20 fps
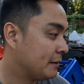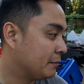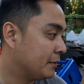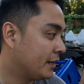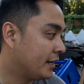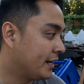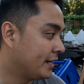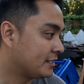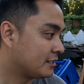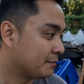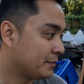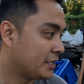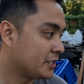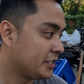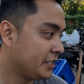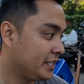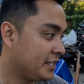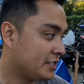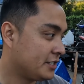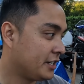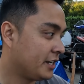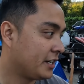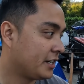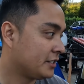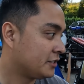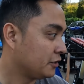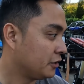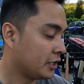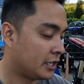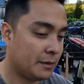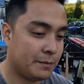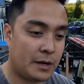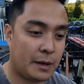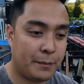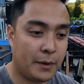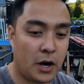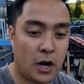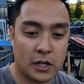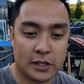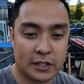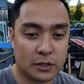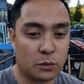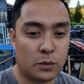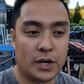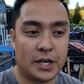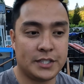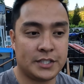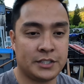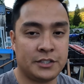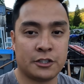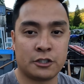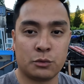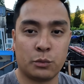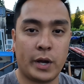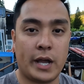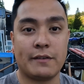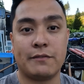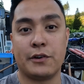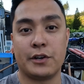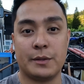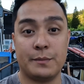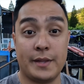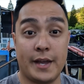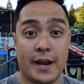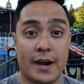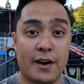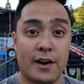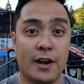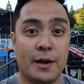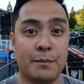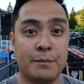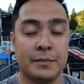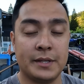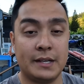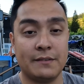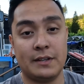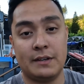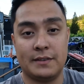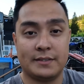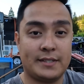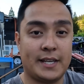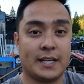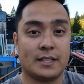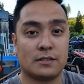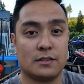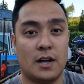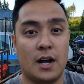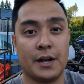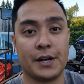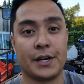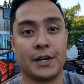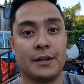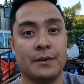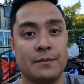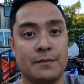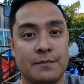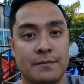but it's much easier to hook them up all at once and just wait for them to air up, even if it takes longer.